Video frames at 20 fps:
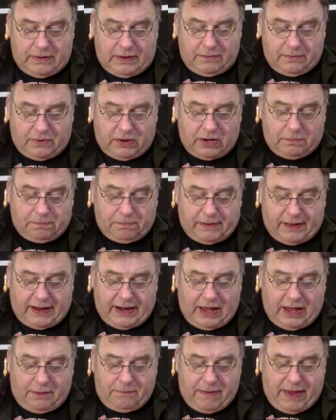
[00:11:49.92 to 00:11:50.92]
going to blot
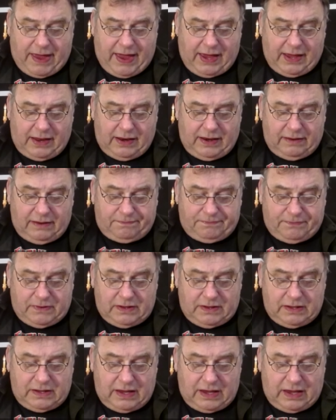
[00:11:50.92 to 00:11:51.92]
out man
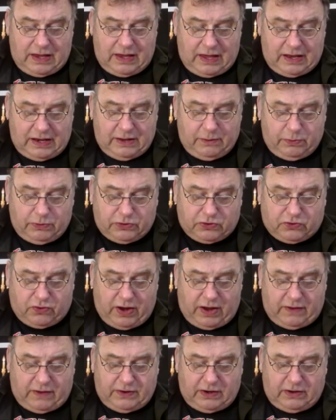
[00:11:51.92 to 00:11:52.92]
and he was
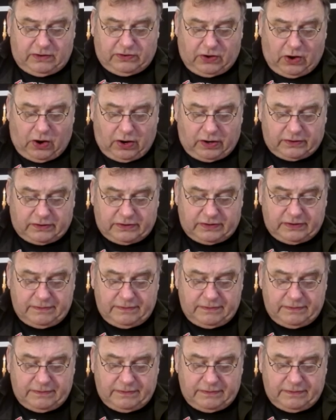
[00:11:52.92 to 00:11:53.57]
grieved in his heart.